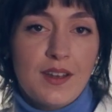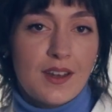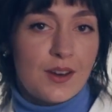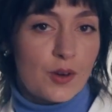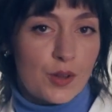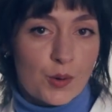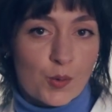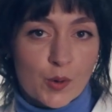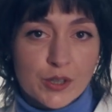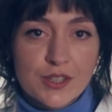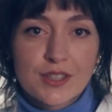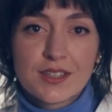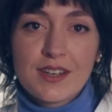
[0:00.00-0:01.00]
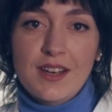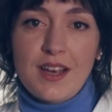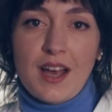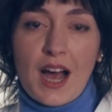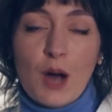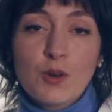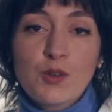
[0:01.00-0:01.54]
In other words,
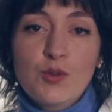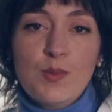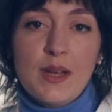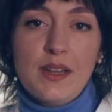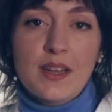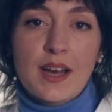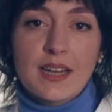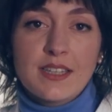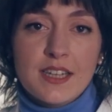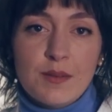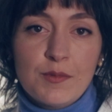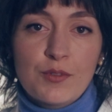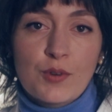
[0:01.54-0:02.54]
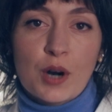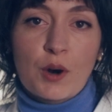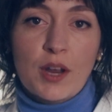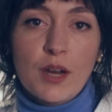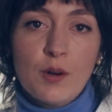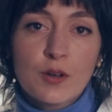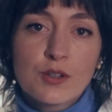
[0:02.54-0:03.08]
how to build a team for our
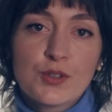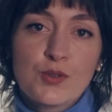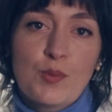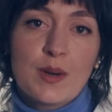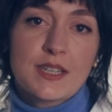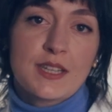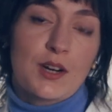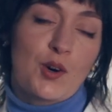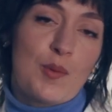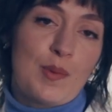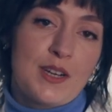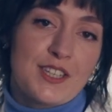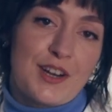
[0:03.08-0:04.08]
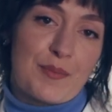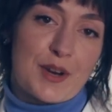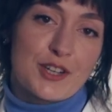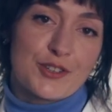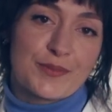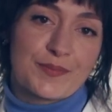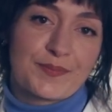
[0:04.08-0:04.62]
heroes to best accomplish their
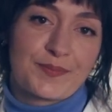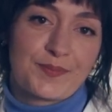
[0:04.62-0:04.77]
mission.